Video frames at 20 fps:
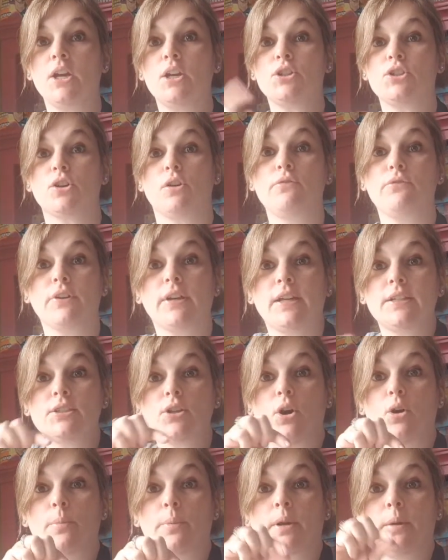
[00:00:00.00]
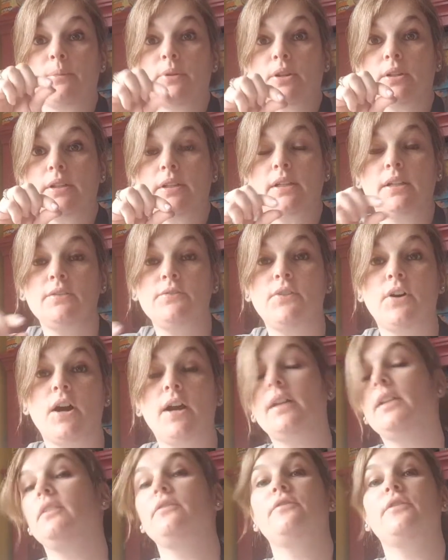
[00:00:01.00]
Don't forget to open up your little
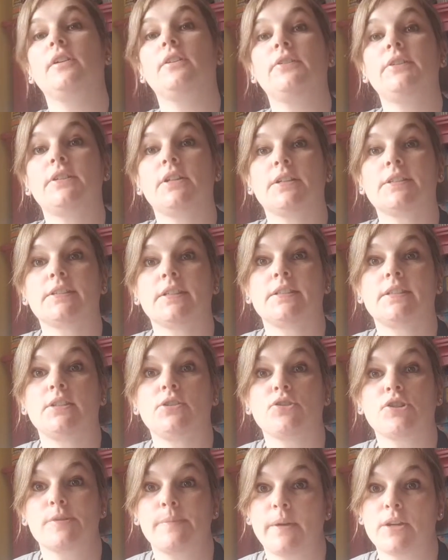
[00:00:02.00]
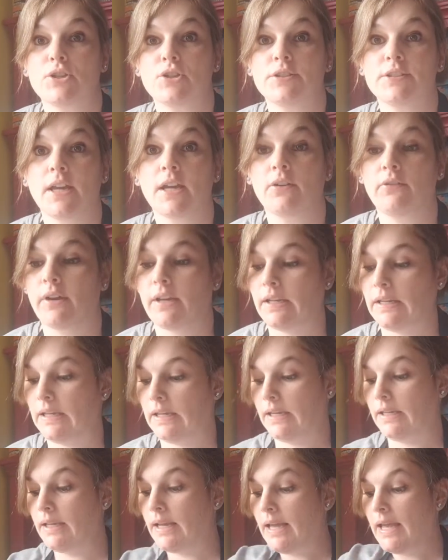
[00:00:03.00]
vial of fairy dust that's in your special decorating
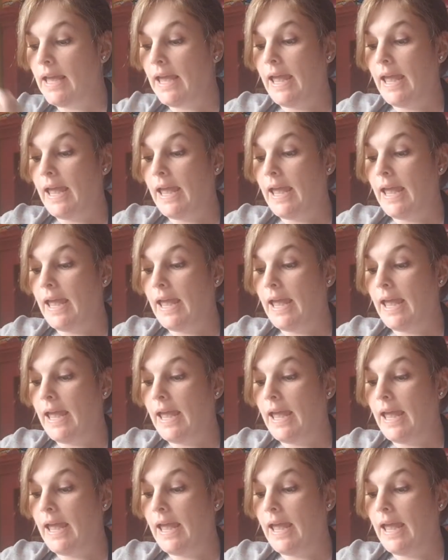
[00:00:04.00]
kit